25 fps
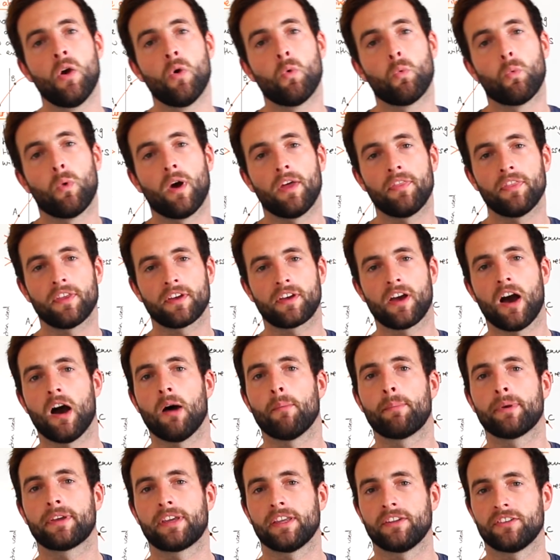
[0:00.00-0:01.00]
When the
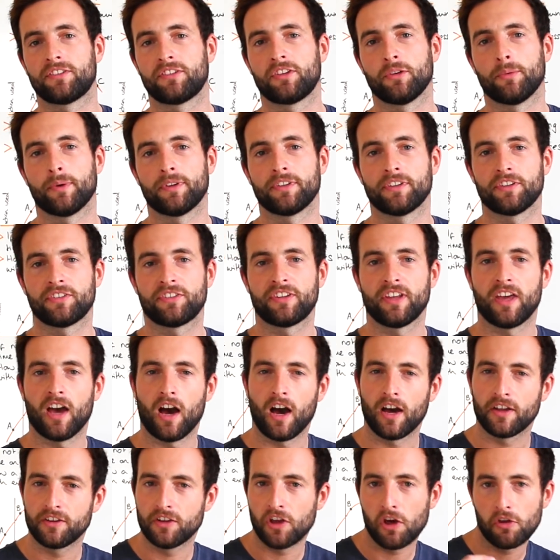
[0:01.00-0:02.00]
car begins to understeer,
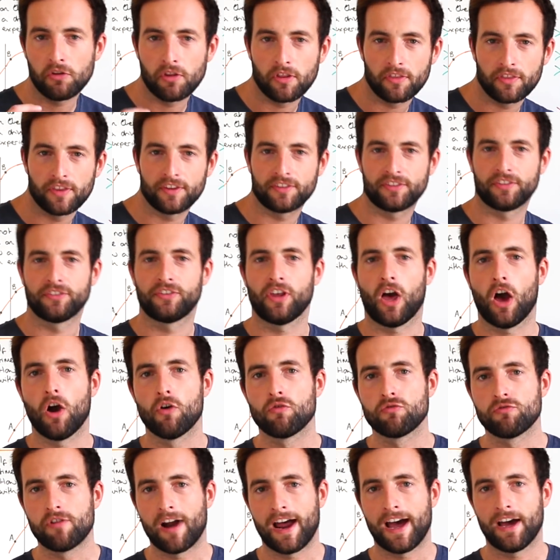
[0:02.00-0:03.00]
I know that this is
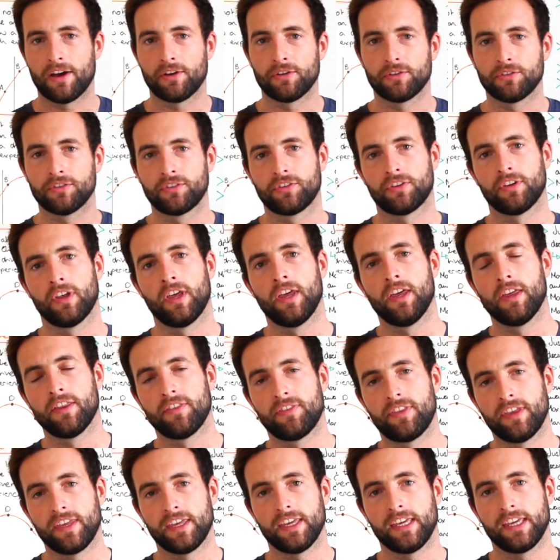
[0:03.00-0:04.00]
around
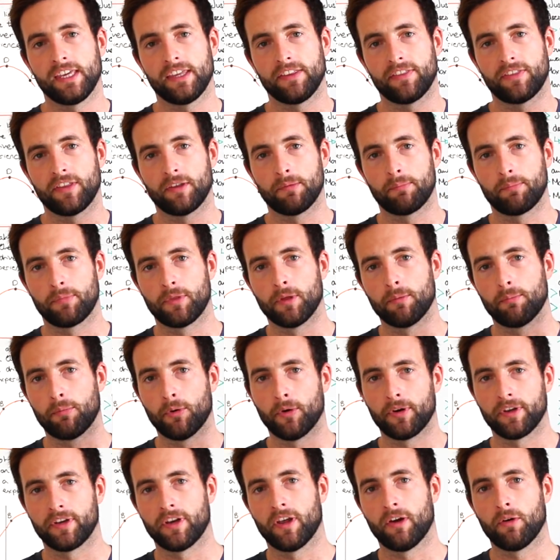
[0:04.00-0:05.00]
the
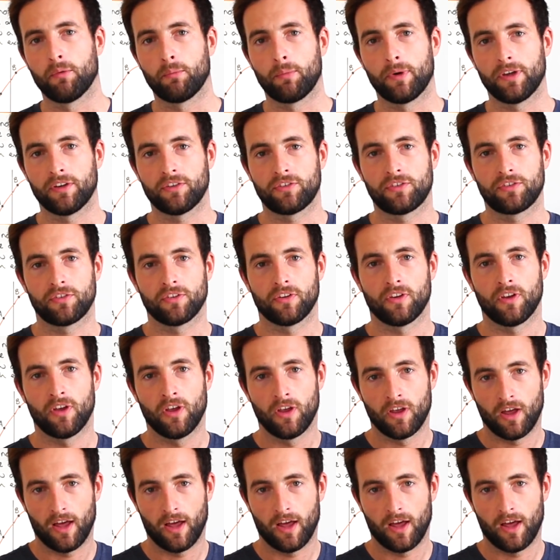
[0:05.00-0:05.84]
point at which,